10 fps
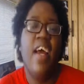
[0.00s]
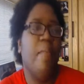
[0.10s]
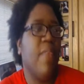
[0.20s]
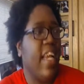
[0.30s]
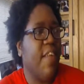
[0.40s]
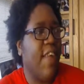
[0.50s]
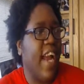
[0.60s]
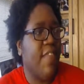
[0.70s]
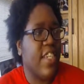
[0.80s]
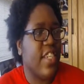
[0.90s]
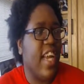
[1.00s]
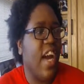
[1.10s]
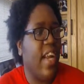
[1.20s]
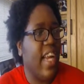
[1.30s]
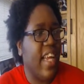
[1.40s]
I'm thinking of fanfiction
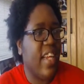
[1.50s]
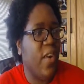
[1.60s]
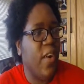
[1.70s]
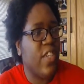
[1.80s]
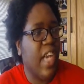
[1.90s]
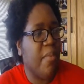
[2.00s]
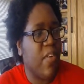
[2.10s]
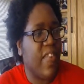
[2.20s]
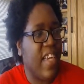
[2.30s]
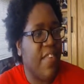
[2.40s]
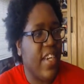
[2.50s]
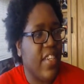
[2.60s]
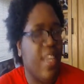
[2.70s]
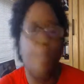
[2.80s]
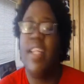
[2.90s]
now, and I like long chapter
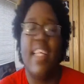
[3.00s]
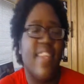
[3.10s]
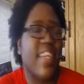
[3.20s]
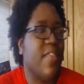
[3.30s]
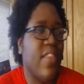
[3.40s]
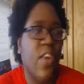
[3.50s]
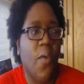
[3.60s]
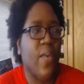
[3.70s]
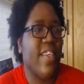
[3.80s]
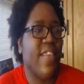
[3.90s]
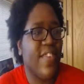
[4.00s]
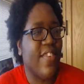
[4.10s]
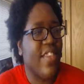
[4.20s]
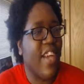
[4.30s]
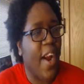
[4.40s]
fanfiction, but that's like a totally different
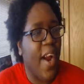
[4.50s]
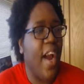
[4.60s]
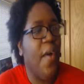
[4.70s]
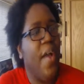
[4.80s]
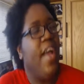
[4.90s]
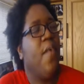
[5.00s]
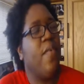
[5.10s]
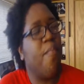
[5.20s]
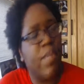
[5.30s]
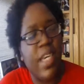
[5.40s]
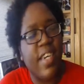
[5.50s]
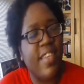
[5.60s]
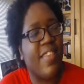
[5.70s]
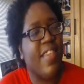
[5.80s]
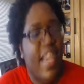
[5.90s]
scenario. With
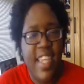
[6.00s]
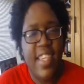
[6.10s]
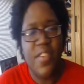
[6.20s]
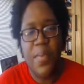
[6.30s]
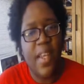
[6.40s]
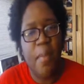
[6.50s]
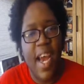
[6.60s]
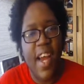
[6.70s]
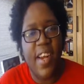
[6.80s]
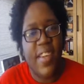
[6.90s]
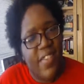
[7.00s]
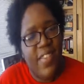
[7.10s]
books, it doesn't really matter.